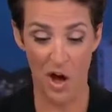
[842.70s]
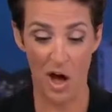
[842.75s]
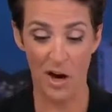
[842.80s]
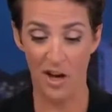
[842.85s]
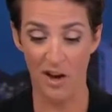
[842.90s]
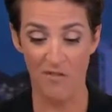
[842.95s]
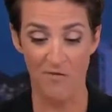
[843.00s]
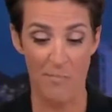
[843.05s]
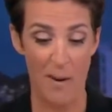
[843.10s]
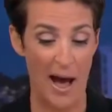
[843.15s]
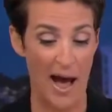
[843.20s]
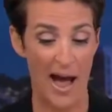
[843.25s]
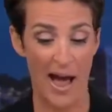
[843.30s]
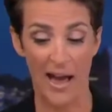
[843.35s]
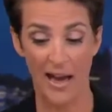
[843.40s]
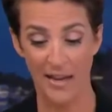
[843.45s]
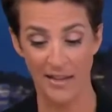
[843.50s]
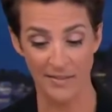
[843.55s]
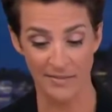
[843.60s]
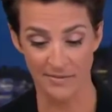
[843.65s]
thought of
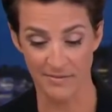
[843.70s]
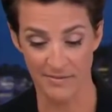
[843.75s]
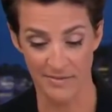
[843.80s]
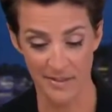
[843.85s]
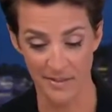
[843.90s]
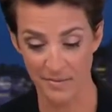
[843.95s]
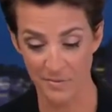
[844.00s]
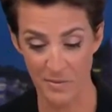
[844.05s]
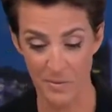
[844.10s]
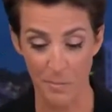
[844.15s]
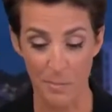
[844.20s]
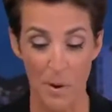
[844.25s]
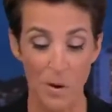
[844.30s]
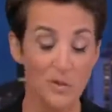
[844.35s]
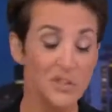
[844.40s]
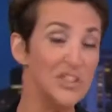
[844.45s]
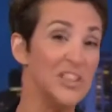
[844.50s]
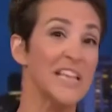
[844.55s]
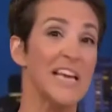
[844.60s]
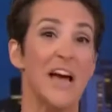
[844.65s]
by
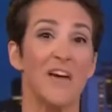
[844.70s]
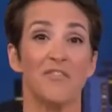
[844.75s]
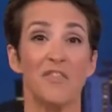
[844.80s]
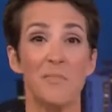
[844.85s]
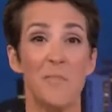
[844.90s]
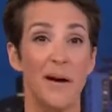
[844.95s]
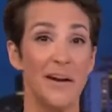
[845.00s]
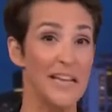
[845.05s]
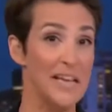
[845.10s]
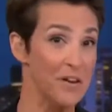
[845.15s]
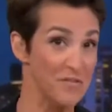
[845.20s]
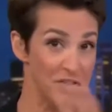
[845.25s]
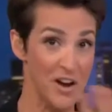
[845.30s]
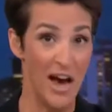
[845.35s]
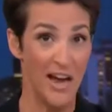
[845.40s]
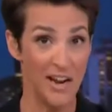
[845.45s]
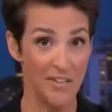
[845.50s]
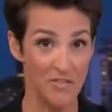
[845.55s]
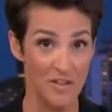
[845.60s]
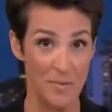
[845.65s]
mostly everybody, if
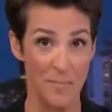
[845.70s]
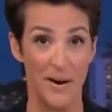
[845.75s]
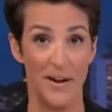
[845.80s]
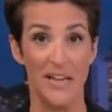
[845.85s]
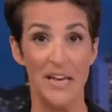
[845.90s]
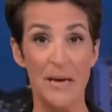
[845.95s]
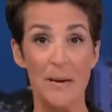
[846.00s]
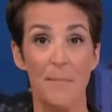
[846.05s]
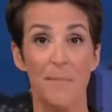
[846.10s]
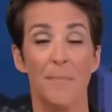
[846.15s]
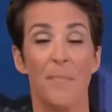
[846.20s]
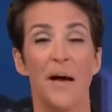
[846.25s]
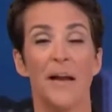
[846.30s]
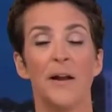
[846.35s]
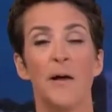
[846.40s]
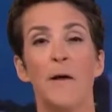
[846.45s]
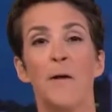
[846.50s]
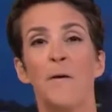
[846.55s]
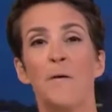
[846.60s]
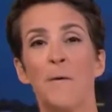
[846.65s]
not everybody,
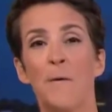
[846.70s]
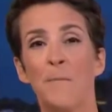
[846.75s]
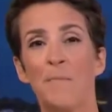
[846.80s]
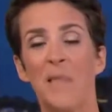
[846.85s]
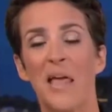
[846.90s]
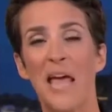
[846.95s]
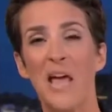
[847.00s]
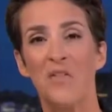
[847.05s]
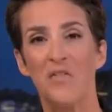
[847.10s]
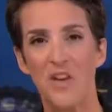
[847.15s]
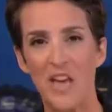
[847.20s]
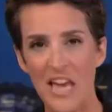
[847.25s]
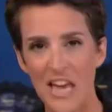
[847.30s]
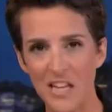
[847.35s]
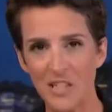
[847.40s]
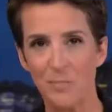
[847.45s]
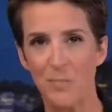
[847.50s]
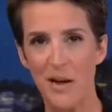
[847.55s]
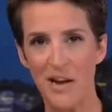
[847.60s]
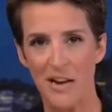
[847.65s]
but if he
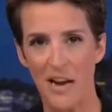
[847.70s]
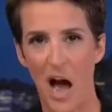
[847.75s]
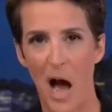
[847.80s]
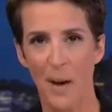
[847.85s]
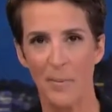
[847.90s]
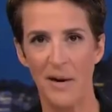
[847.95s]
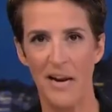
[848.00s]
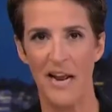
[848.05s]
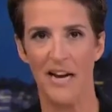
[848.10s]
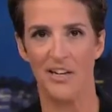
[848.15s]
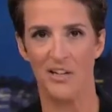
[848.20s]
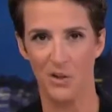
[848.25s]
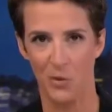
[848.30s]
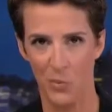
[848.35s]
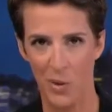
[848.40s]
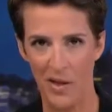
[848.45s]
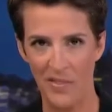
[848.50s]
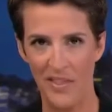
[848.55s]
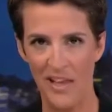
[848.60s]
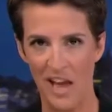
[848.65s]
is being nominated to
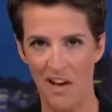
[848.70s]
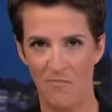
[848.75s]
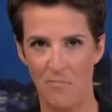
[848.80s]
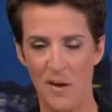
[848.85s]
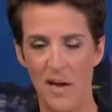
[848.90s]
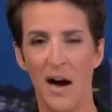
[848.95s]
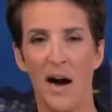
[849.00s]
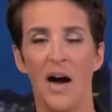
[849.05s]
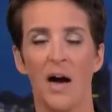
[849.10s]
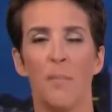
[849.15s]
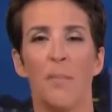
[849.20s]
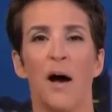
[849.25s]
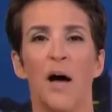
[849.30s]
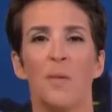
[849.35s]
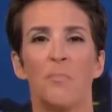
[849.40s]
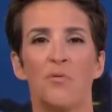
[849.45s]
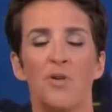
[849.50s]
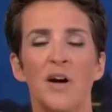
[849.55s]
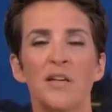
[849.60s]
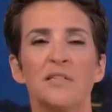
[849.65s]
run the FBI by
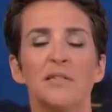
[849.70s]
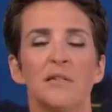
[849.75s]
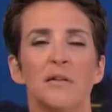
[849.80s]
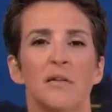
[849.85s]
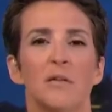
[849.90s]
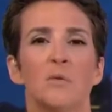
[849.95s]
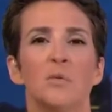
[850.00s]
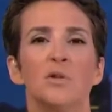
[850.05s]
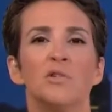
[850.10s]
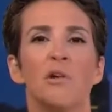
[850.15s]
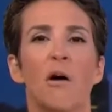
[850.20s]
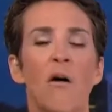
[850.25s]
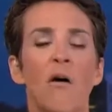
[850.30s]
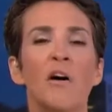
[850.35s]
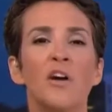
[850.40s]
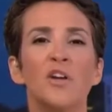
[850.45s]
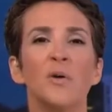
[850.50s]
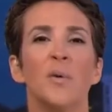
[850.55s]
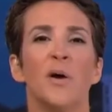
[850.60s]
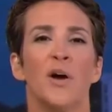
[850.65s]
a president who is
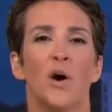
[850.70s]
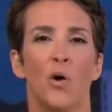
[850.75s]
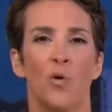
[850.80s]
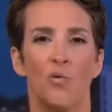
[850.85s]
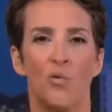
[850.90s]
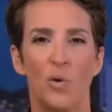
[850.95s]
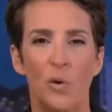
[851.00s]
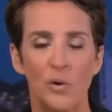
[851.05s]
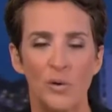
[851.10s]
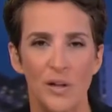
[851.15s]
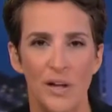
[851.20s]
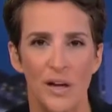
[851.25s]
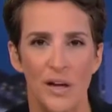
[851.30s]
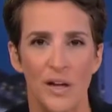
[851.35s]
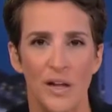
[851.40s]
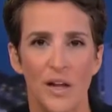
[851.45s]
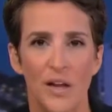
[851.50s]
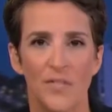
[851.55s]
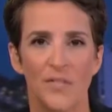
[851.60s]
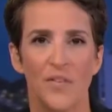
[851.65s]
arguing
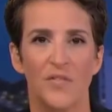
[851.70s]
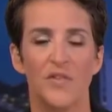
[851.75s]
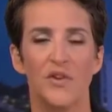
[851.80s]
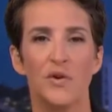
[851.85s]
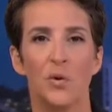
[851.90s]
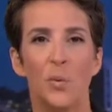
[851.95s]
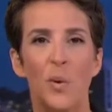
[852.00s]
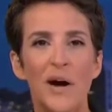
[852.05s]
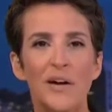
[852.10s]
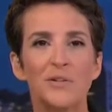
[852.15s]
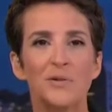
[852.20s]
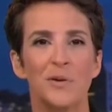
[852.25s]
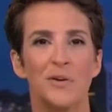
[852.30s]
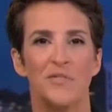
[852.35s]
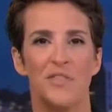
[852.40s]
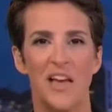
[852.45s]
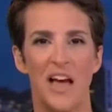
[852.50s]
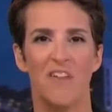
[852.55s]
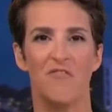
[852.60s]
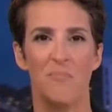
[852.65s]
overtly that the director
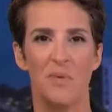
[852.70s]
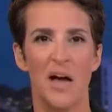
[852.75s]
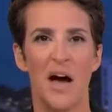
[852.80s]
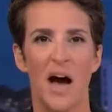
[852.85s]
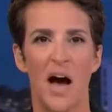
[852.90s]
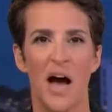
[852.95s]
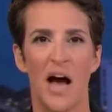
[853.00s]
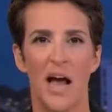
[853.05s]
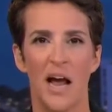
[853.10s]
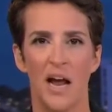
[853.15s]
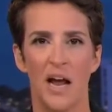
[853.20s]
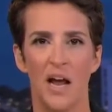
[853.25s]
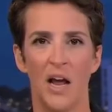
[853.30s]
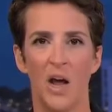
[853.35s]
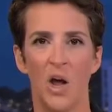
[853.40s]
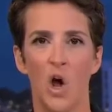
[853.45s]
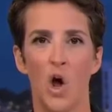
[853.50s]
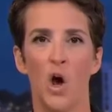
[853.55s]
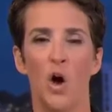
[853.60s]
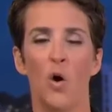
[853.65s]
of the FBI
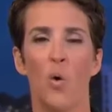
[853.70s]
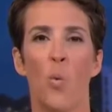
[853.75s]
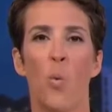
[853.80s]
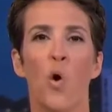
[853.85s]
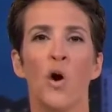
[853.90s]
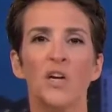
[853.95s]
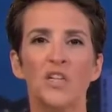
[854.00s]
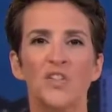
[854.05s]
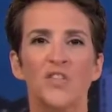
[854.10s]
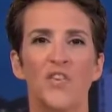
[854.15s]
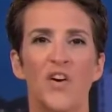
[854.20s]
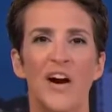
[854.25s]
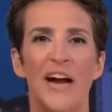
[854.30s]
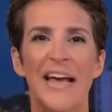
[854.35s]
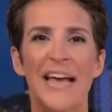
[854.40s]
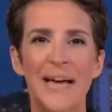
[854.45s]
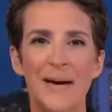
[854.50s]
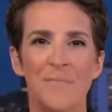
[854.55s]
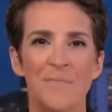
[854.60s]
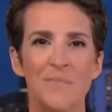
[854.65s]
works for
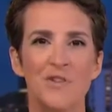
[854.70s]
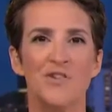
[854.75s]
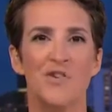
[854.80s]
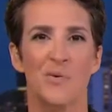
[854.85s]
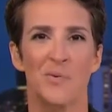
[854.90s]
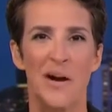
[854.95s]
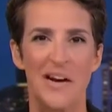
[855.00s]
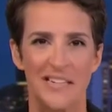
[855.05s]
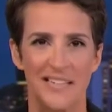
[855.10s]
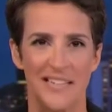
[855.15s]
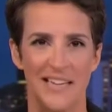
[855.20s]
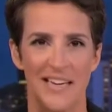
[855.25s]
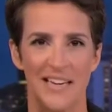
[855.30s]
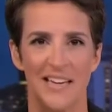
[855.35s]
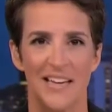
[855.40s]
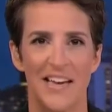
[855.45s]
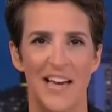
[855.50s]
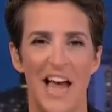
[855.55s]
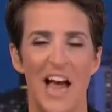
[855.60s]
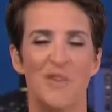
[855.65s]
him directly
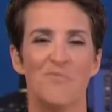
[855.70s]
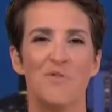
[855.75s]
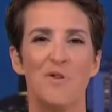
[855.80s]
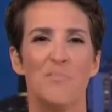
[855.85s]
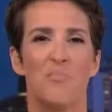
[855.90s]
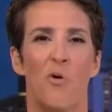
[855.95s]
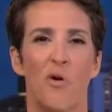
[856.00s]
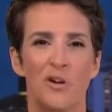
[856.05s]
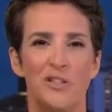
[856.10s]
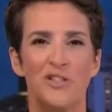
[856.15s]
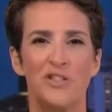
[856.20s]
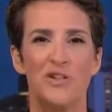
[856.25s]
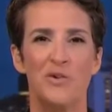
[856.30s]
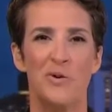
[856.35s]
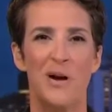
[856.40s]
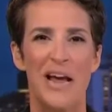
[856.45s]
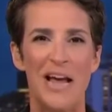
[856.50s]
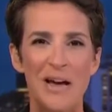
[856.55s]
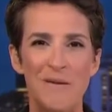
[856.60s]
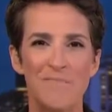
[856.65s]
and reports
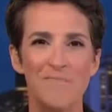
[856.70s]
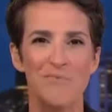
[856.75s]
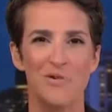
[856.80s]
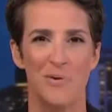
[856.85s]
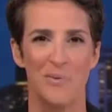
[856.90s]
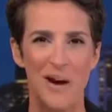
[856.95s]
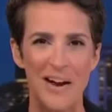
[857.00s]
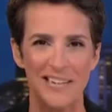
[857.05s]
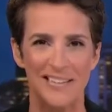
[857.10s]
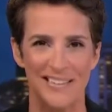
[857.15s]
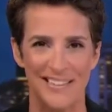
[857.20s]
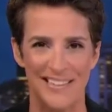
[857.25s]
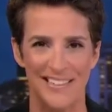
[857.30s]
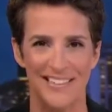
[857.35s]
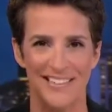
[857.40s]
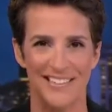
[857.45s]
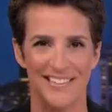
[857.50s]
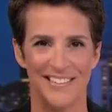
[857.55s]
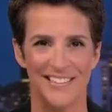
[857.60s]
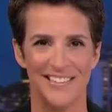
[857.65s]
to him
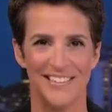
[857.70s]
directly,